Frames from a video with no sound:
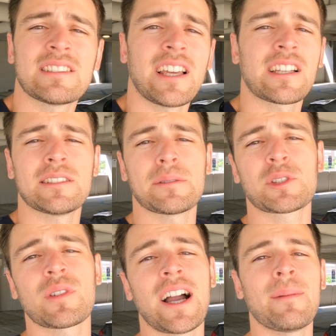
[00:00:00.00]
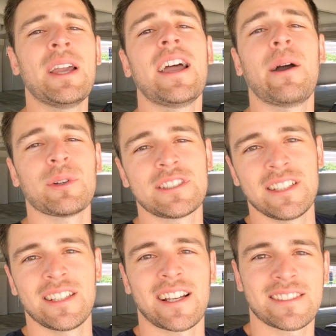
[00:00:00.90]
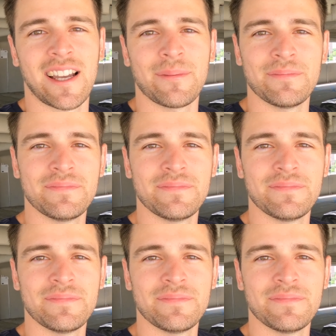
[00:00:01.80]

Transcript: like and subscribe, and we'll see you next time.